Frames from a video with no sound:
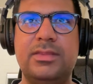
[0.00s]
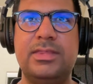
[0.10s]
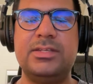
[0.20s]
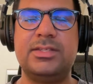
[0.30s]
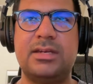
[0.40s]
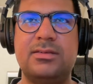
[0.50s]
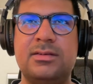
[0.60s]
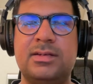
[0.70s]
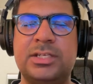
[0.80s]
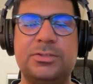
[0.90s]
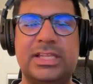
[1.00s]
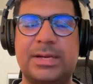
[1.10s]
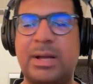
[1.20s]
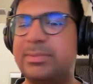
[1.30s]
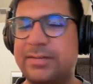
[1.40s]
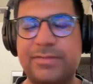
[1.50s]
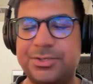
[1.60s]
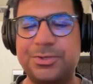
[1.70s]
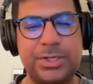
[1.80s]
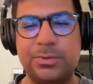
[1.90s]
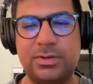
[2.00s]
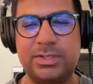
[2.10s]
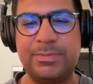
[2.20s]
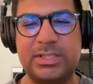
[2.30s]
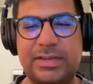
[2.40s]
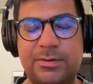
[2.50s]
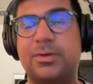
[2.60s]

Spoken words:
things that essentially like public investors don't typically,